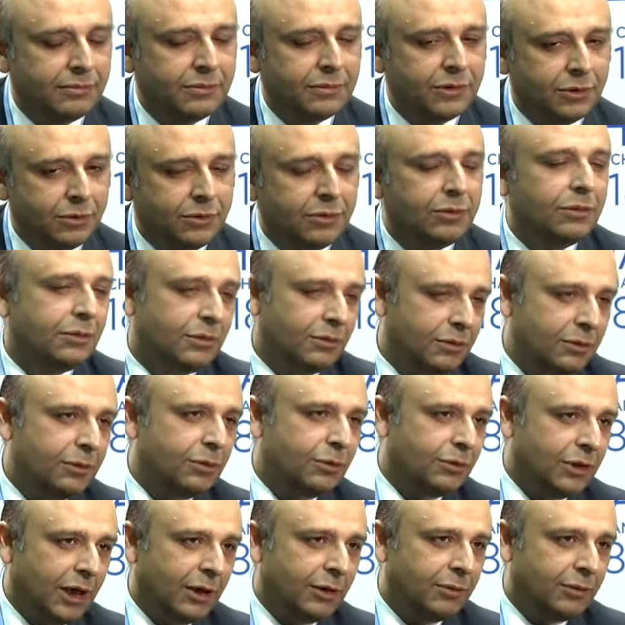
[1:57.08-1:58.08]
to
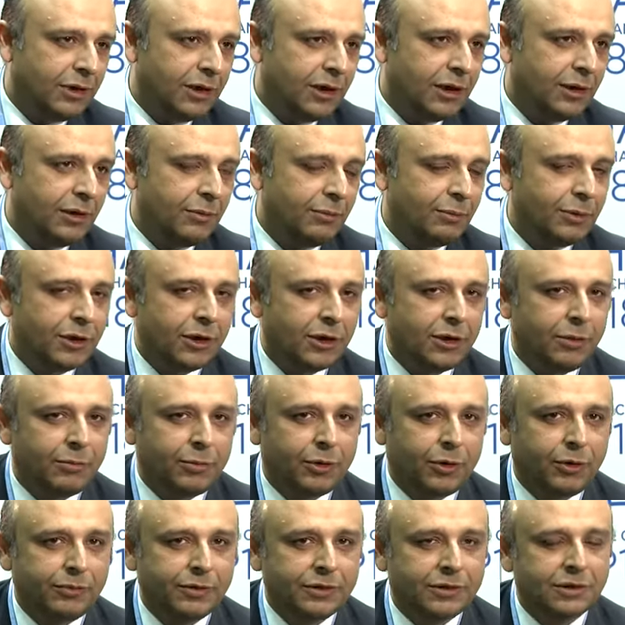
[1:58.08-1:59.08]
that particular
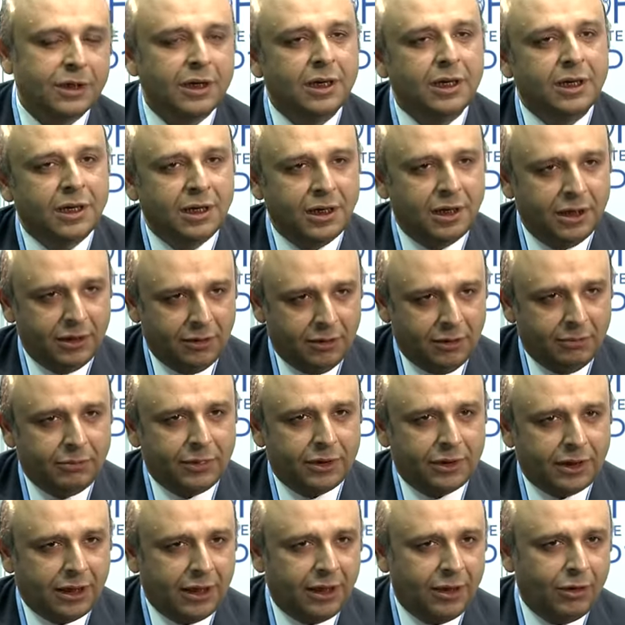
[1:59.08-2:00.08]
province.
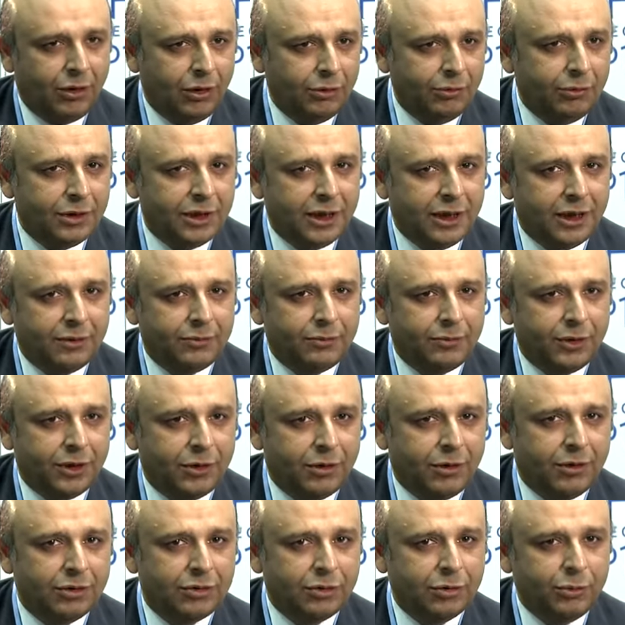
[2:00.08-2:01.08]
But along with that, we are
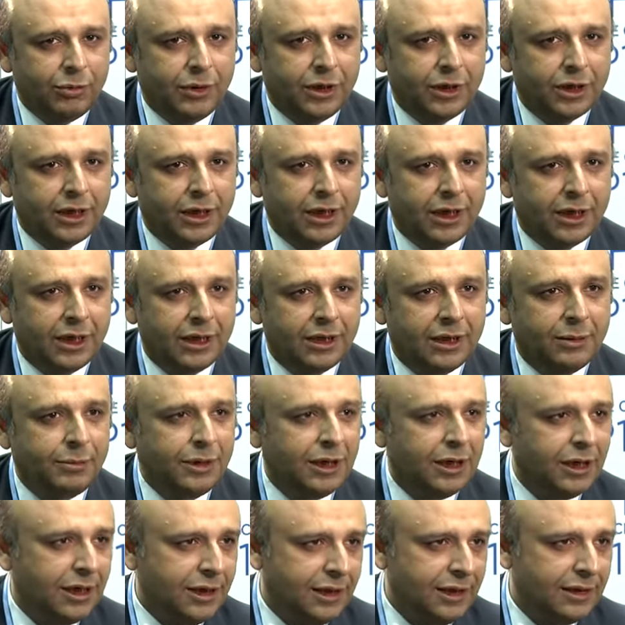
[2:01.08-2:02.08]
also working in the
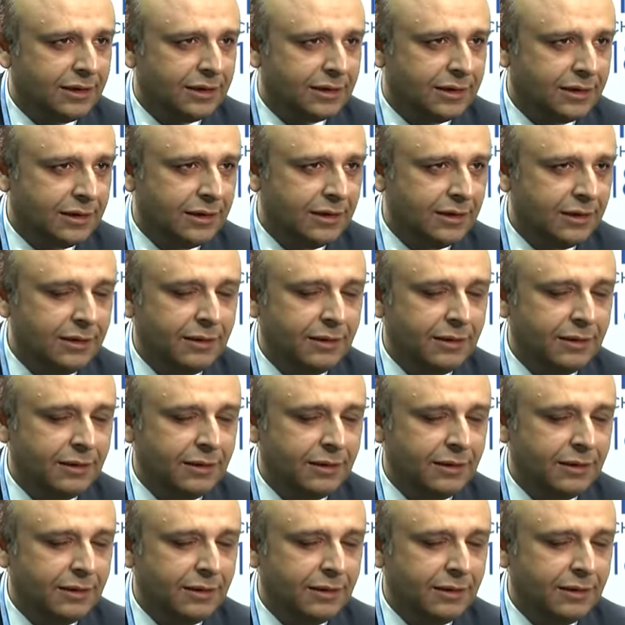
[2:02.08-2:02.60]
Middle East